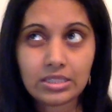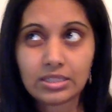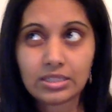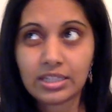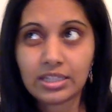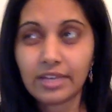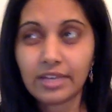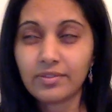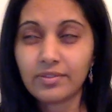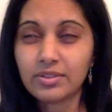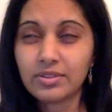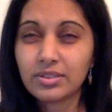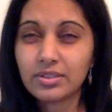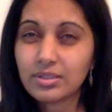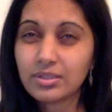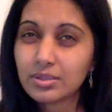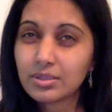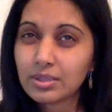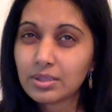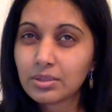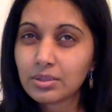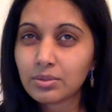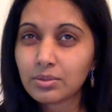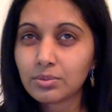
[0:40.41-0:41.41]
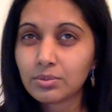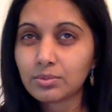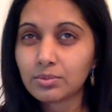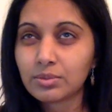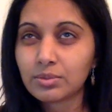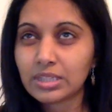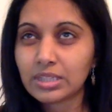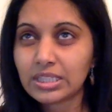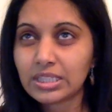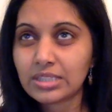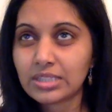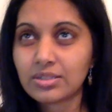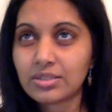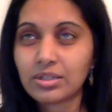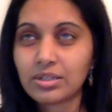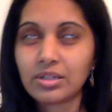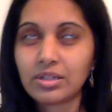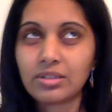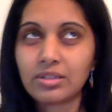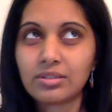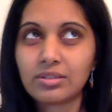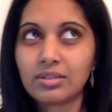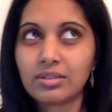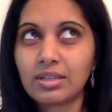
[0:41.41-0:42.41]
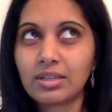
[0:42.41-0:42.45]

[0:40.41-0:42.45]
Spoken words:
levels, didn't really start,